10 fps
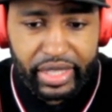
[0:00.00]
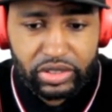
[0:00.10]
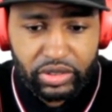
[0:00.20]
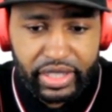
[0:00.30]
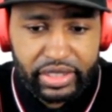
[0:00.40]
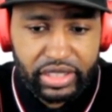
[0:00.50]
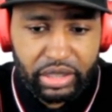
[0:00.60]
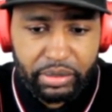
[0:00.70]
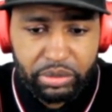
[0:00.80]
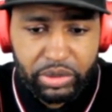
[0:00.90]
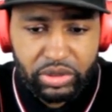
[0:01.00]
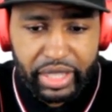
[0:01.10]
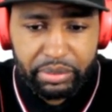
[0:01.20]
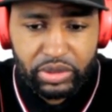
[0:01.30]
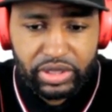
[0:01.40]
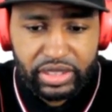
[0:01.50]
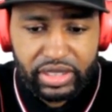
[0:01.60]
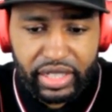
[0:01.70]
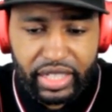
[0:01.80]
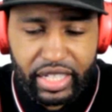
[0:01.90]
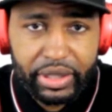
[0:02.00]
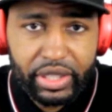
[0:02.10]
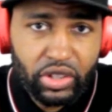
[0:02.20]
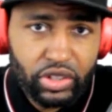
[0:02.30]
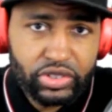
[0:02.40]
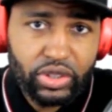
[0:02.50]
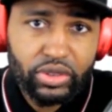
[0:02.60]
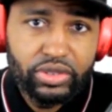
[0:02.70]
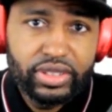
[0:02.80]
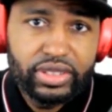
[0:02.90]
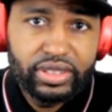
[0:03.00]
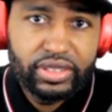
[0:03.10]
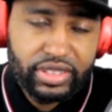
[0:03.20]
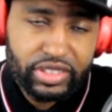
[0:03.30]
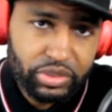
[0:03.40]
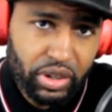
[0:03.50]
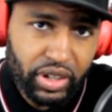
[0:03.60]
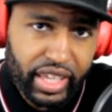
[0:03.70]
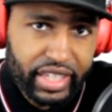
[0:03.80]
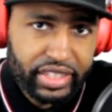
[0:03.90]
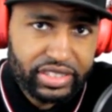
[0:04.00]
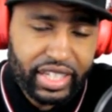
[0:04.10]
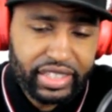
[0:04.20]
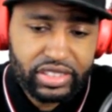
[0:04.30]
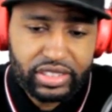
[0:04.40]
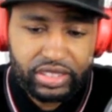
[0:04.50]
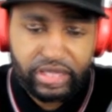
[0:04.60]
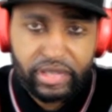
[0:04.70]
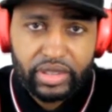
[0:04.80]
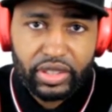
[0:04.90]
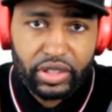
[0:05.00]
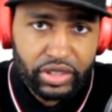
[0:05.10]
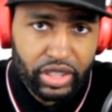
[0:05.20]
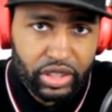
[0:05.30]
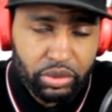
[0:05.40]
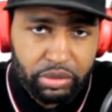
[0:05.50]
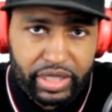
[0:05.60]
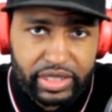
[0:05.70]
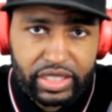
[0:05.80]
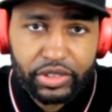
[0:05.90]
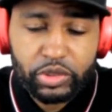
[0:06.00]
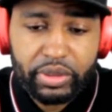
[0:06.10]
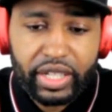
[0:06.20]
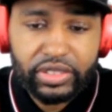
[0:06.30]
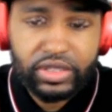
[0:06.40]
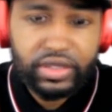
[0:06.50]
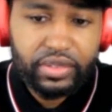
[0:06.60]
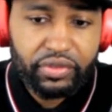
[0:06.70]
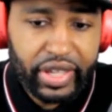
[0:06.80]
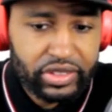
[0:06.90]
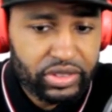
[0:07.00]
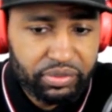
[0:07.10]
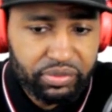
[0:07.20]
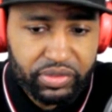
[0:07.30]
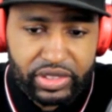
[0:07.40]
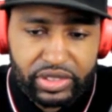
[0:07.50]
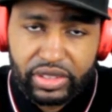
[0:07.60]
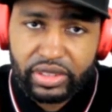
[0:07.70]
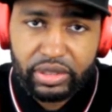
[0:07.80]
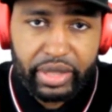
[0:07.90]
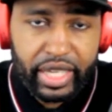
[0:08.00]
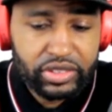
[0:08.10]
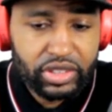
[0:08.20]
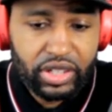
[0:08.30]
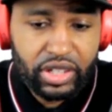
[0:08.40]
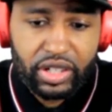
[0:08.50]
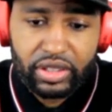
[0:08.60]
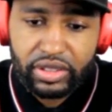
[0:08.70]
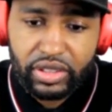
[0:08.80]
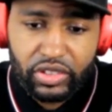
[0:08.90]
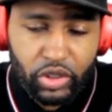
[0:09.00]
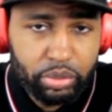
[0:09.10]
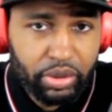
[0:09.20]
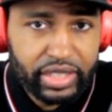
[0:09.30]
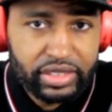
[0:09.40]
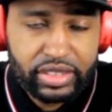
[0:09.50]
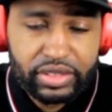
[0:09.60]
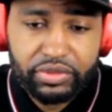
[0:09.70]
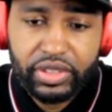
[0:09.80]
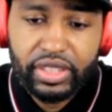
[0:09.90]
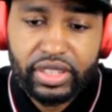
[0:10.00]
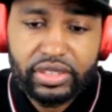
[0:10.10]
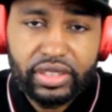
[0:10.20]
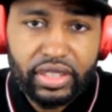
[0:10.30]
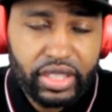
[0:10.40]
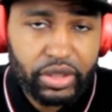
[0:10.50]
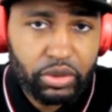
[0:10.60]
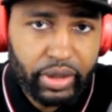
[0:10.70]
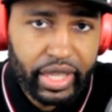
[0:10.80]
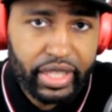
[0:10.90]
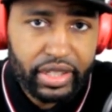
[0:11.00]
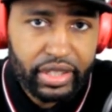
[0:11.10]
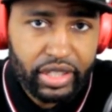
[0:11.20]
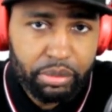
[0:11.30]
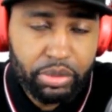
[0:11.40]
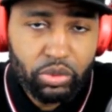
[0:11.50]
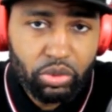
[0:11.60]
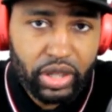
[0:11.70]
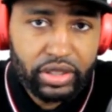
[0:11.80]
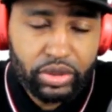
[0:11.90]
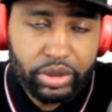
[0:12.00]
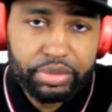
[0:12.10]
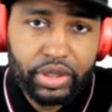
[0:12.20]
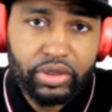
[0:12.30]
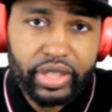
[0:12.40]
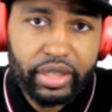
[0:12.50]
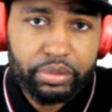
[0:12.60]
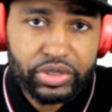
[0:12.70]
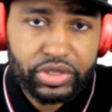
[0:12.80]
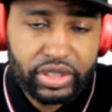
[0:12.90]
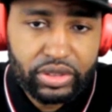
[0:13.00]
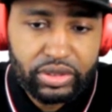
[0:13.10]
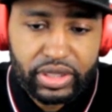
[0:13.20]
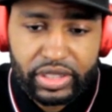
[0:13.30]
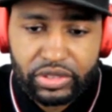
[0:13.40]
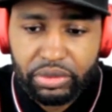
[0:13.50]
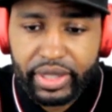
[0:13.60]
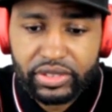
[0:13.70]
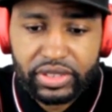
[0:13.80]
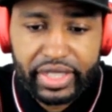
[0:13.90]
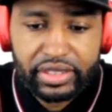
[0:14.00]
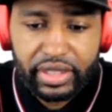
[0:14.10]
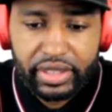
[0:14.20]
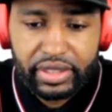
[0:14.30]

So again, check them out, moonlambotees.com and also smartcash.cc. They're another one of my channel sponsors. Faster than Visa and MasterCard, no processing fees. They were rated number one crypto in Brazil in 2018.